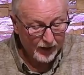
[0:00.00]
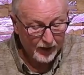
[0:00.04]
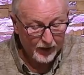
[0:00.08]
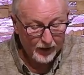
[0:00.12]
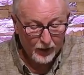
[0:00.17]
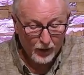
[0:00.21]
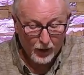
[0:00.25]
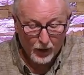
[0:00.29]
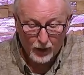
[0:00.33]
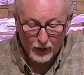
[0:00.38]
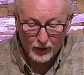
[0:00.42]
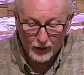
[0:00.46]

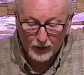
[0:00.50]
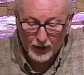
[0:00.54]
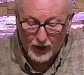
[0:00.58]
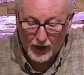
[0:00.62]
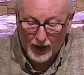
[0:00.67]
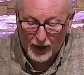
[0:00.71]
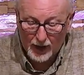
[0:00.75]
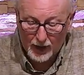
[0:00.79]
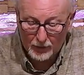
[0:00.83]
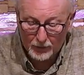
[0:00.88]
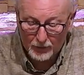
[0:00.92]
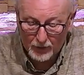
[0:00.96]
our
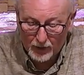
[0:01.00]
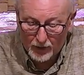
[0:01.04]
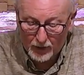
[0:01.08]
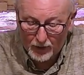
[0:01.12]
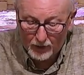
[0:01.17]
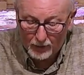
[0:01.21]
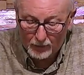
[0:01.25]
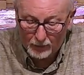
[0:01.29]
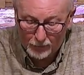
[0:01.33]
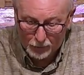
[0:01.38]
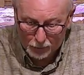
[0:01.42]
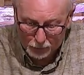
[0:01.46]
time
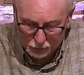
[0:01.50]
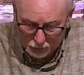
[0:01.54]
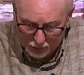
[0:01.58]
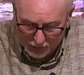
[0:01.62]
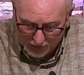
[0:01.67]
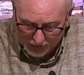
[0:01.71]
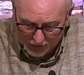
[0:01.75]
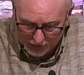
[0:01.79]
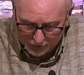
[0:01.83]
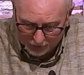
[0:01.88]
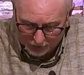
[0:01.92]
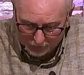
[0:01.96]
of
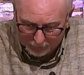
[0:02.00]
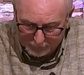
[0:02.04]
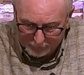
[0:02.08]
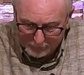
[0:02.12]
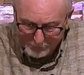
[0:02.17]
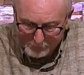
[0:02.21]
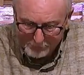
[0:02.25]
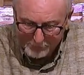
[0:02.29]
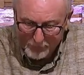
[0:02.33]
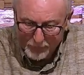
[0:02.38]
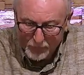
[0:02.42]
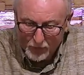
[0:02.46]
trial,
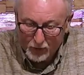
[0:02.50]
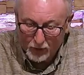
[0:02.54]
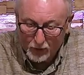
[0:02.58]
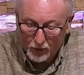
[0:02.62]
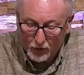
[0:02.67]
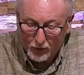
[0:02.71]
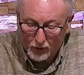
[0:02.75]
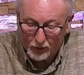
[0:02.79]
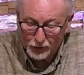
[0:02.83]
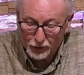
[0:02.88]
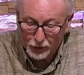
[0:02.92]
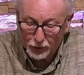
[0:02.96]

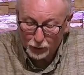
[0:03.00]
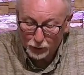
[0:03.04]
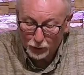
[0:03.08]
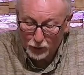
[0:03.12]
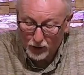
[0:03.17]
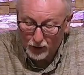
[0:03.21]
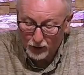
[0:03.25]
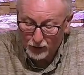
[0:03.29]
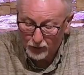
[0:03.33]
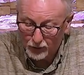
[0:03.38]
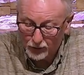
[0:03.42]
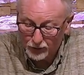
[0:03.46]
our
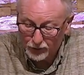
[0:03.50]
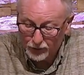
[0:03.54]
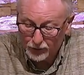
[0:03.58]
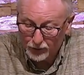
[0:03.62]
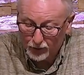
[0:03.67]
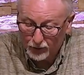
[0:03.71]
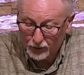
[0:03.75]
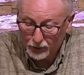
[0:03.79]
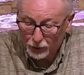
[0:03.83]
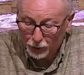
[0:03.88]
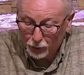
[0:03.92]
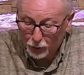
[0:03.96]
struggles,
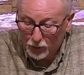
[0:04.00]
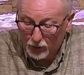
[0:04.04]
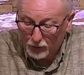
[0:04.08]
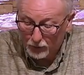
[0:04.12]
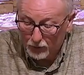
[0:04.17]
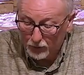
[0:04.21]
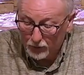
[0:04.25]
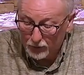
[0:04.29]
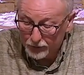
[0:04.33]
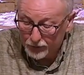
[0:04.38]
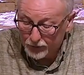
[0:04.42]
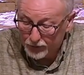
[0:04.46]
our
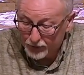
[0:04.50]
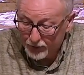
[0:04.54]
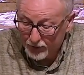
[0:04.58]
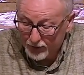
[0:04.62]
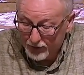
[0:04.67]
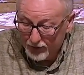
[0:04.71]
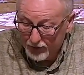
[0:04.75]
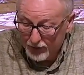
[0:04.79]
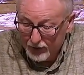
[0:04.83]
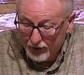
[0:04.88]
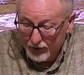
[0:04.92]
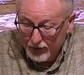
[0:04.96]
troubles.
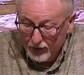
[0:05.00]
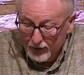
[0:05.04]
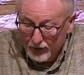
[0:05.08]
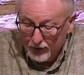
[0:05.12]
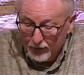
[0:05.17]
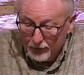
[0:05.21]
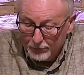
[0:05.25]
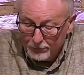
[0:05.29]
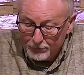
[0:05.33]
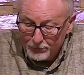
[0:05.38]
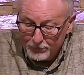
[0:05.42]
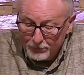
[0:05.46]

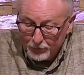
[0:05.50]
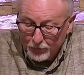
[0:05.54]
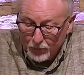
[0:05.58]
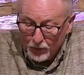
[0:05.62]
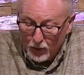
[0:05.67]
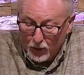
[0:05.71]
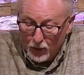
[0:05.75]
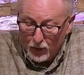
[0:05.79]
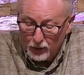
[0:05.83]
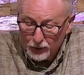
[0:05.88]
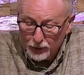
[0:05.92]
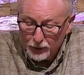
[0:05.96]

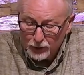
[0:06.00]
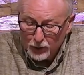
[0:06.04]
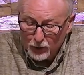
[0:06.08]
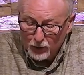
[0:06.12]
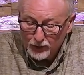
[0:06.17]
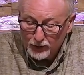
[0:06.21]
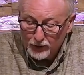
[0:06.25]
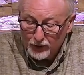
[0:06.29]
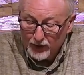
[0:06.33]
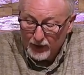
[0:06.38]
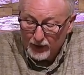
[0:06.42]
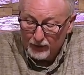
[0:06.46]
Also,
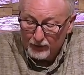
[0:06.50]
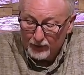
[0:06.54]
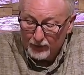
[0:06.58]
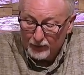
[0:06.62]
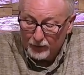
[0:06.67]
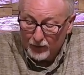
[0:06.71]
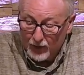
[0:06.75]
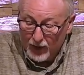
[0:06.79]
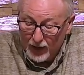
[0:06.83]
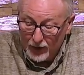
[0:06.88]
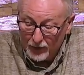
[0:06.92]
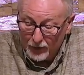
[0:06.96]
as our Heavenly
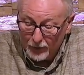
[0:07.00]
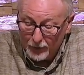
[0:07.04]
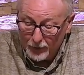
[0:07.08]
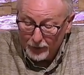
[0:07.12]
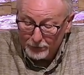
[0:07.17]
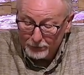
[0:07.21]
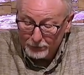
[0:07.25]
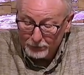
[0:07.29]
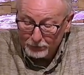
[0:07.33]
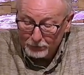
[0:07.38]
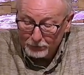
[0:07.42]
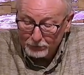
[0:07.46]
Father,
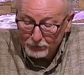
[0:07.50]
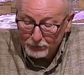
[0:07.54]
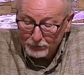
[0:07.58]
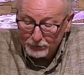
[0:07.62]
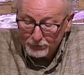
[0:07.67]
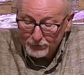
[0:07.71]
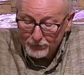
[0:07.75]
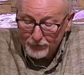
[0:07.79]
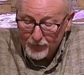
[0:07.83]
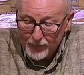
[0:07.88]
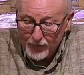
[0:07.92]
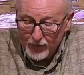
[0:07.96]

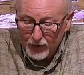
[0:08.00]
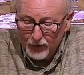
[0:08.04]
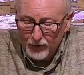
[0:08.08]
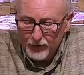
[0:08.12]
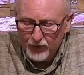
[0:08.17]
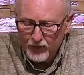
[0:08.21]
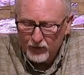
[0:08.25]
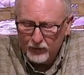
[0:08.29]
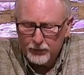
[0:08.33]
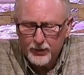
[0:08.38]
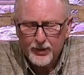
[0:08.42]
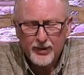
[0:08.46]

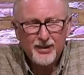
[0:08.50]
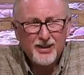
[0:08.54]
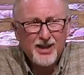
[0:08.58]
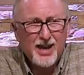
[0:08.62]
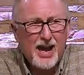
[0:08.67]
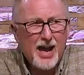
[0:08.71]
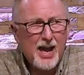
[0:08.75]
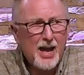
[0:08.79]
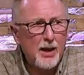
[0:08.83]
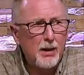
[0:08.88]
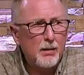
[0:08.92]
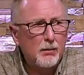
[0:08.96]
there have been
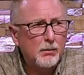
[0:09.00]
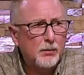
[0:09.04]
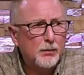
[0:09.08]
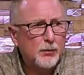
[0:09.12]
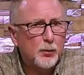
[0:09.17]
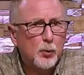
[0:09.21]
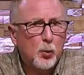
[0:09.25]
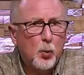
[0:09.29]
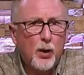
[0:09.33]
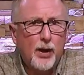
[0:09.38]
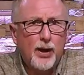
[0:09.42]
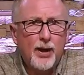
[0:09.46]
times
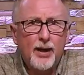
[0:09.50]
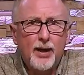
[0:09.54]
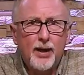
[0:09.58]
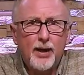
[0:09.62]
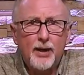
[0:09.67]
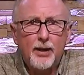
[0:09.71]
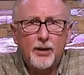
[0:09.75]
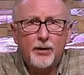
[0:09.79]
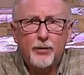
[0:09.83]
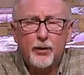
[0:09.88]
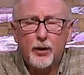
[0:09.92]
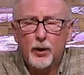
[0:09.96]

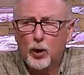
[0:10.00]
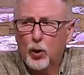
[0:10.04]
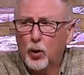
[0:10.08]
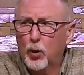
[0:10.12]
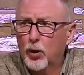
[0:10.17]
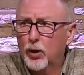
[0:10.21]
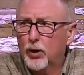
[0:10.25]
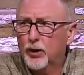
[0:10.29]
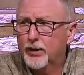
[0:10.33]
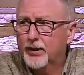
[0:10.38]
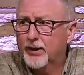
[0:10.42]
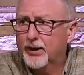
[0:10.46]
when the
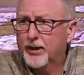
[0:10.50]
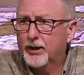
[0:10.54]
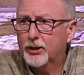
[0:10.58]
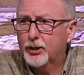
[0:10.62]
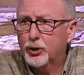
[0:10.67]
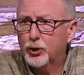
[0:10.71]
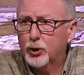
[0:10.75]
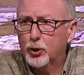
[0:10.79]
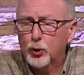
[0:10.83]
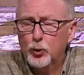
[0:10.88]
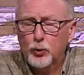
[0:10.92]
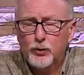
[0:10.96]
Lord needs
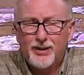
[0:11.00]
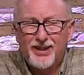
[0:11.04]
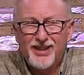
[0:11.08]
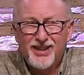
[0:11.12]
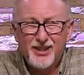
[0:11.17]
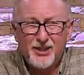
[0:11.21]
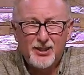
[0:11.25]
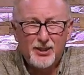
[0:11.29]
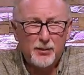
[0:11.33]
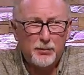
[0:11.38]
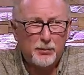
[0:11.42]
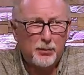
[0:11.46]
to
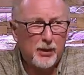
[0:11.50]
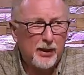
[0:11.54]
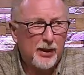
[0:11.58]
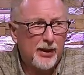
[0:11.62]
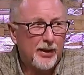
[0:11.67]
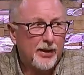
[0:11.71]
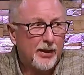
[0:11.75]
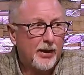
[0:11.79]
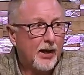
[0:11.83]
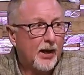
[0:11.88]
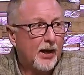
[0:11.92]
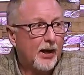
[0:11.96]

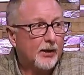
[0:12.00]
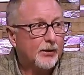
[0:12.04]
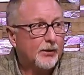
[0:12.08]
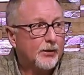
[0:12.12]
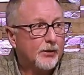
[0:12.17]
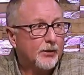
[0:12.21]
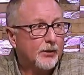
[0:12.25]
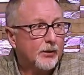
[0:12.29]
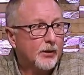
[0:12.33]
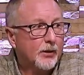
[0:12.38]
discipline us.